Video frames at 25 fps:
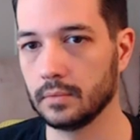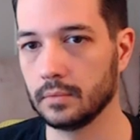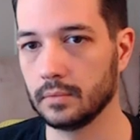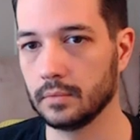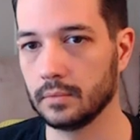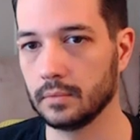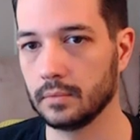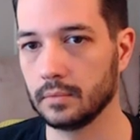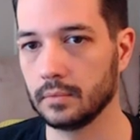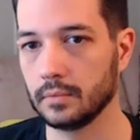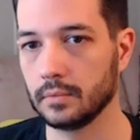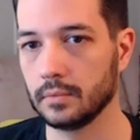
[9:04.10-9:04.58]

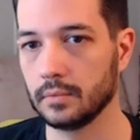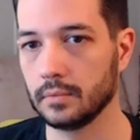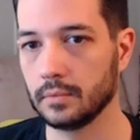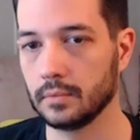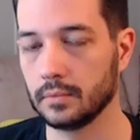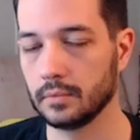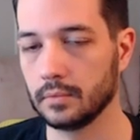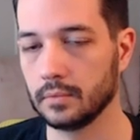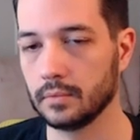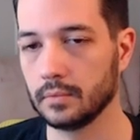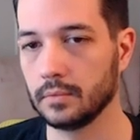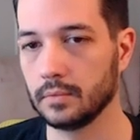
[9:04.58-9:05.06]

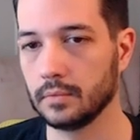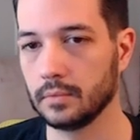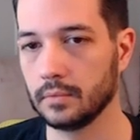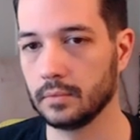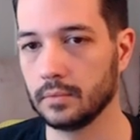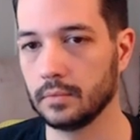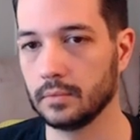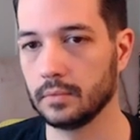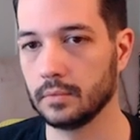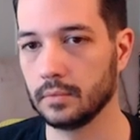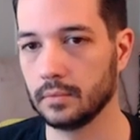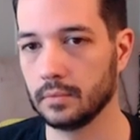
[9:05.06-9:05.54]

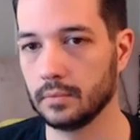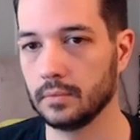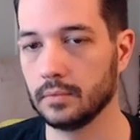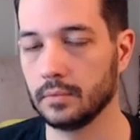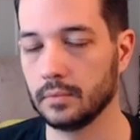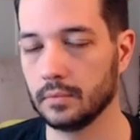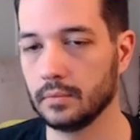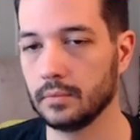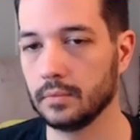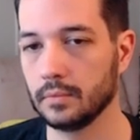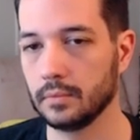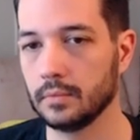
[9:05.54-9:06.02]

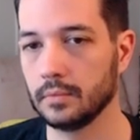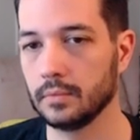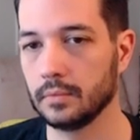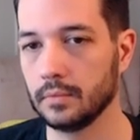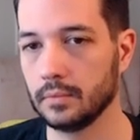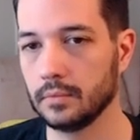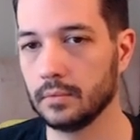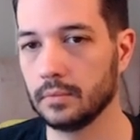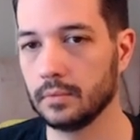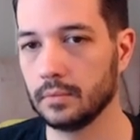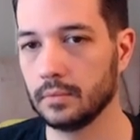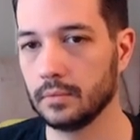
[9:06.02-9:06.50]

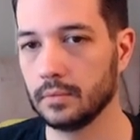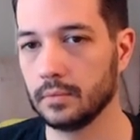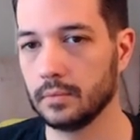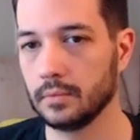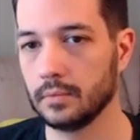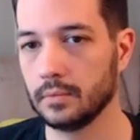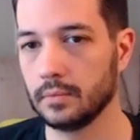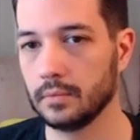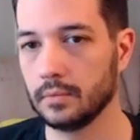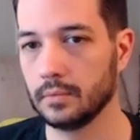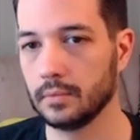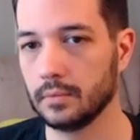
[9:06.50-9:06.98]

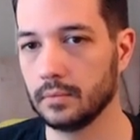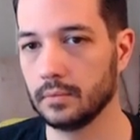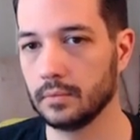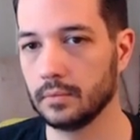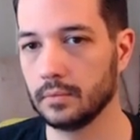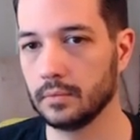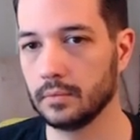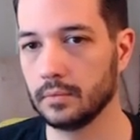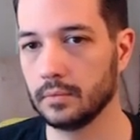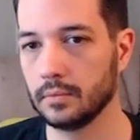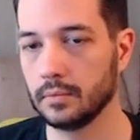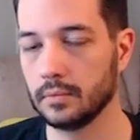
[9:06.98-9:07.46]

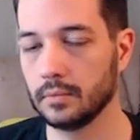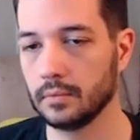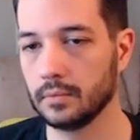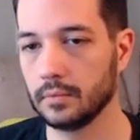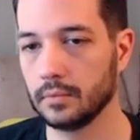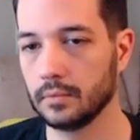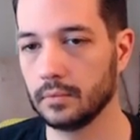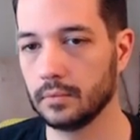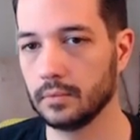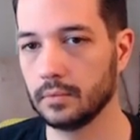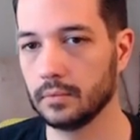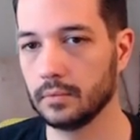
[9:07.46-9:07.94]

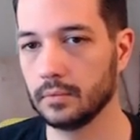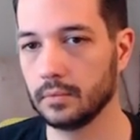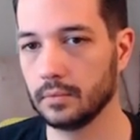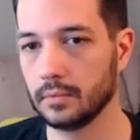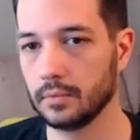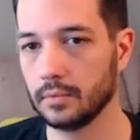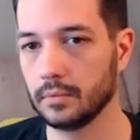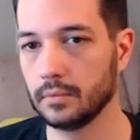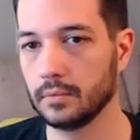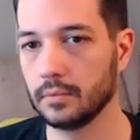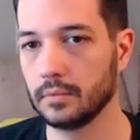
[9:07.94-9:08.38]
The person shown says nothing.